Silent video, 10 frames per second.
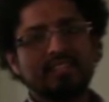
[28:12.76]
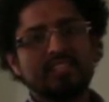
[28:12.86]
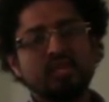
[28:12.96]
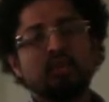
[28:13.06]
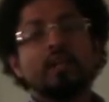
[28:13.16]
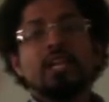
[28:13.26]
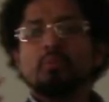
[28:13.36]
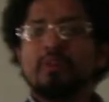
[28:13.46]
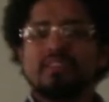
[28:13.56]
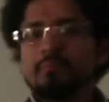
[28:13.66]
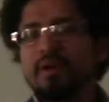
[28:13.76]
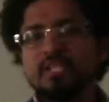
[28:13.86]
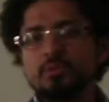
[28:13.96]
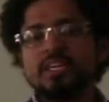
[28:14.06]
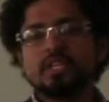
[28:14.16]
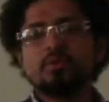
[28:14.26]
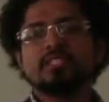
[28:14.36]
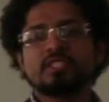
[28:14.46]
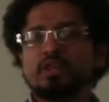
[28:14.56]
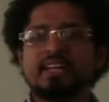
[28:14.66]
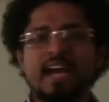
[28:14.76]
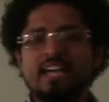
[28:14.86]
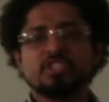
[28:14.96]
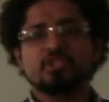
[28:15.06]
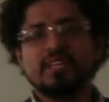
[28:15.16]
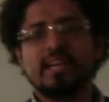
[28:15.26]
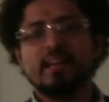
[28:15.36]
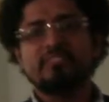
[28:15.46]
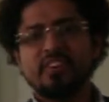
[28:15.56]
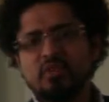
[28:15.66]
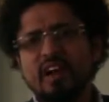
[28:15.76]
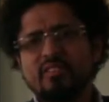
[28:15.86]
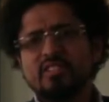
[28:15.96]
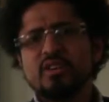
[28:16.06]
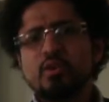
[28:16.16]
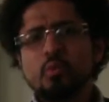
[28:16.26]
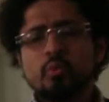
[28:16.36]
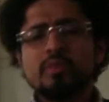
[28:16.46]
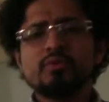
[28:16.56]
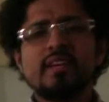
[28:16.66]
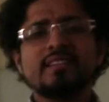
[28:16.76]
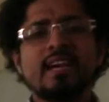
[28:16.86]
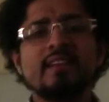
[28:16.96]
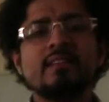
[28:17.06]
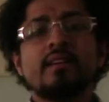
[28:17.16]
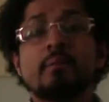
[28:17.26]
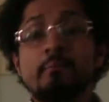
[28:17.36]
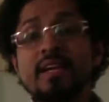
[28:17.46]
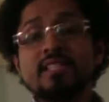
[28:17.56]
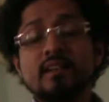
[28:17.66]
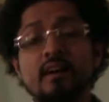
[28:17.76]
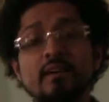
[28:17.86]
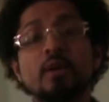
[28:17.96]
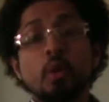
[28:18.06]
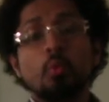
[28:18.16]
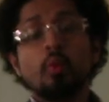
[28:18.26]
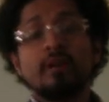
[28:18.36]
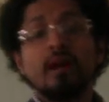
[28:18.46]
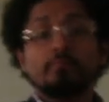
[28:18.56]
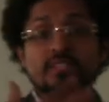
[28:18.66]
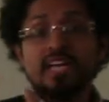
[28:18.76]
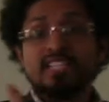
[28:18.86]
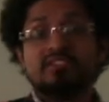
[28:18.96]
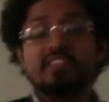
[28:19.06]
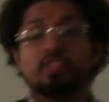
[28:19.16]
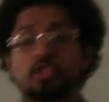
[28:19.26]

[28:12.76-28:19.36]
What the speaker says: And so the best we can do is try to figure out what do they intend based on what objectively they're